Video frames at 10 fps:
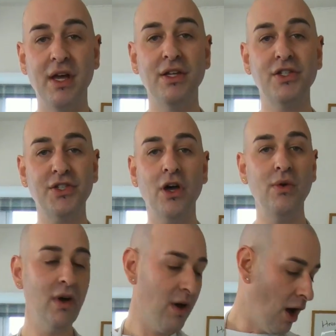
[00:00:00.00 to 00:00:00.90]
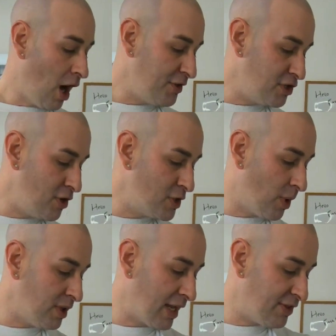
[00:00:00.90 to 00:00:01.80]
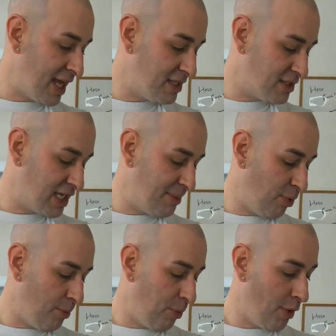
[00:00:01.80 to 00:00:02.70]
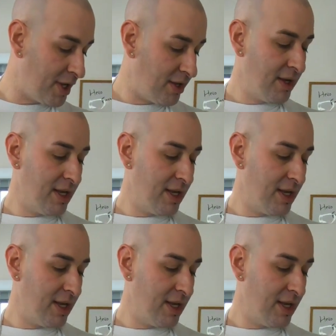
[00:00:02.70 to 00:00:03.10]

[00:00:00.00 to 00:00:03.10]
So either use one like this, cheap old boy,